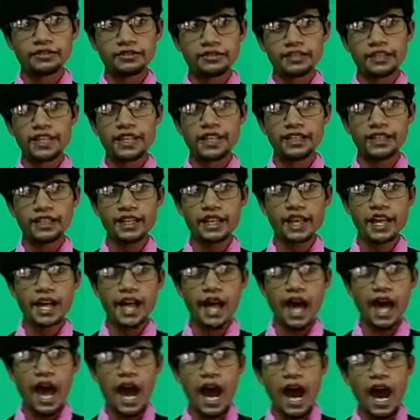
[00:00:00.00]
That
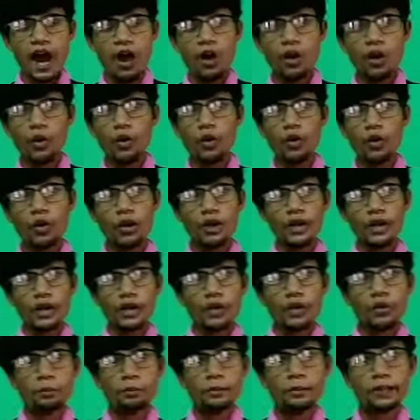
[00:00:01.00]
how
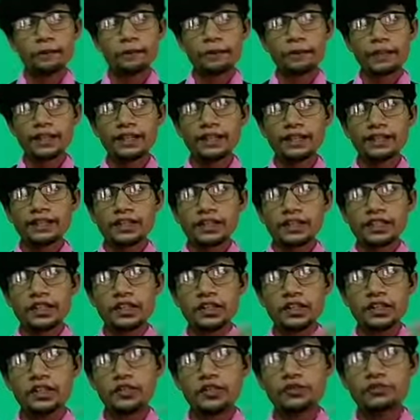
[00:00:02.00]
people
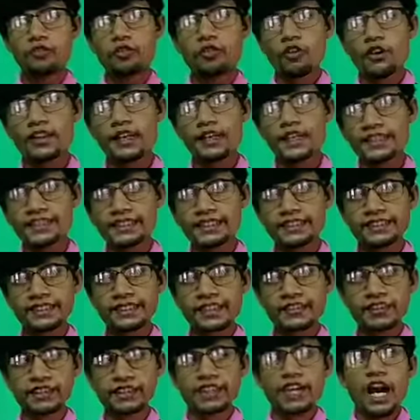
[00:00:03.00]
forget the
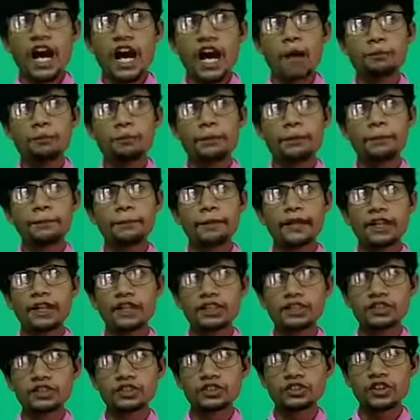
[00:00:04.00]
Sabbath, how
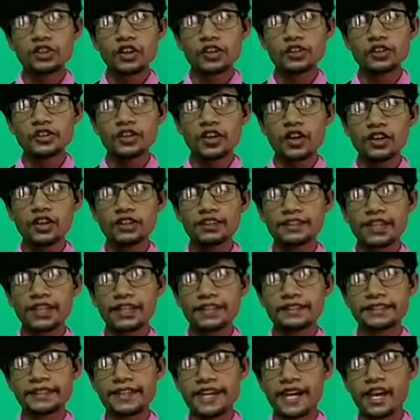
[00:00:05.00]
people don't know
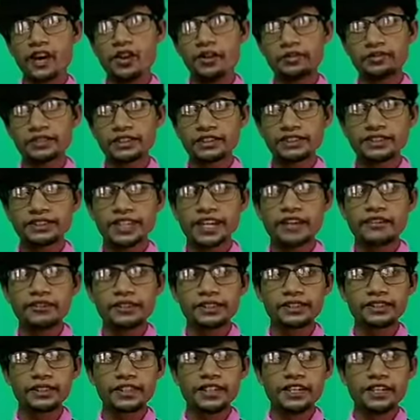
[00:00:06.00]
the day of the
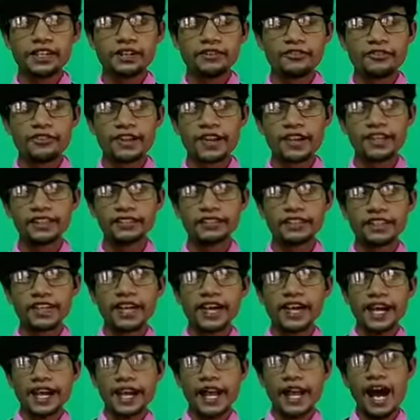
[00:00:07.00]
Sabbath, friends,
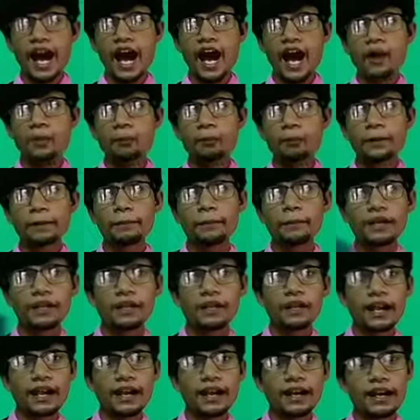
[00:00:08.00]
and how
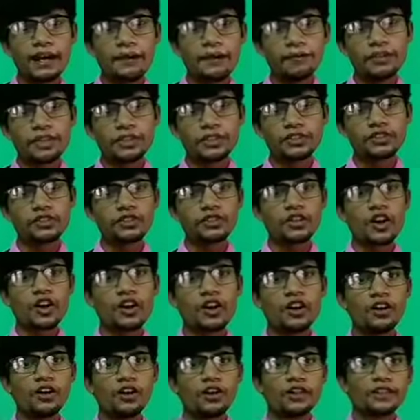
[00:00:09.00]
people are able to
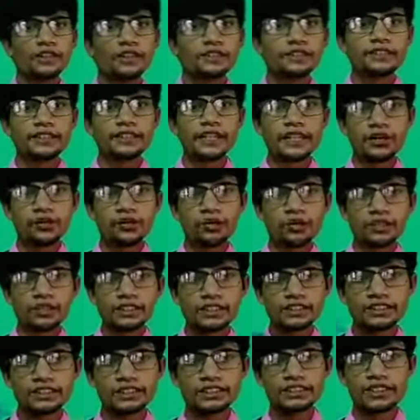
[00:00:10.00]
know that which
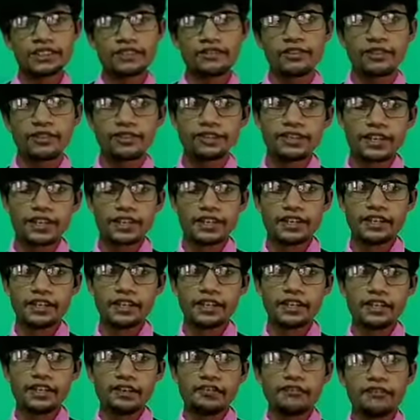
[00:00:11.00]
is the Sabbath day.
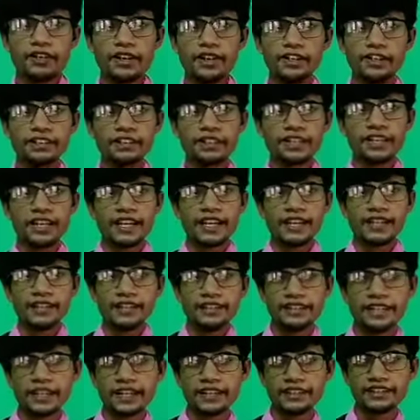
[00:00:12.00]
Friends,
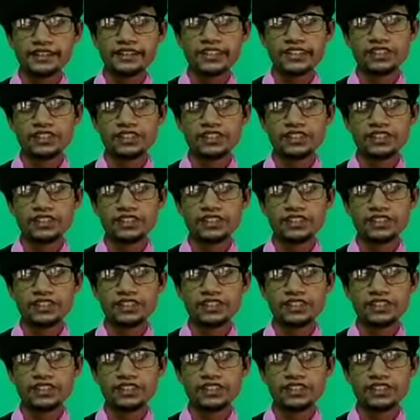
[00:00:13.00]
here